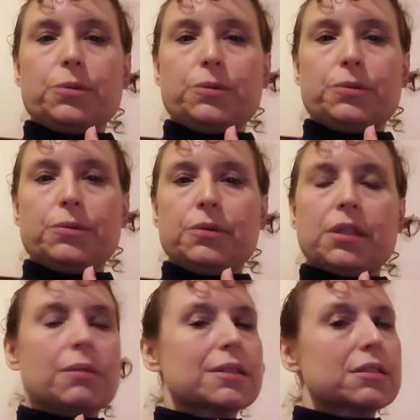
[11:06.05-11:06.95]
No
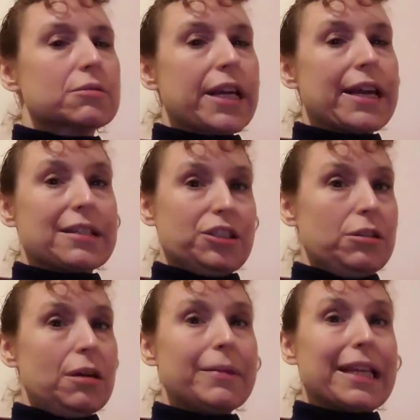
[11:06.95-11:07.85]
that wasn't okay because you
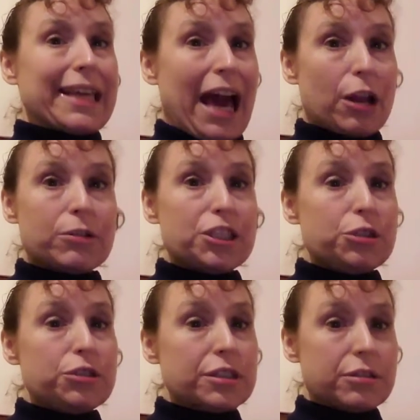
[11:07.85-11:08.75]
know how many calories
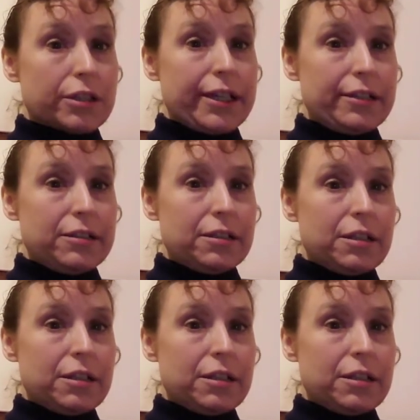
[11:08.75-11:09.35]
you just took in?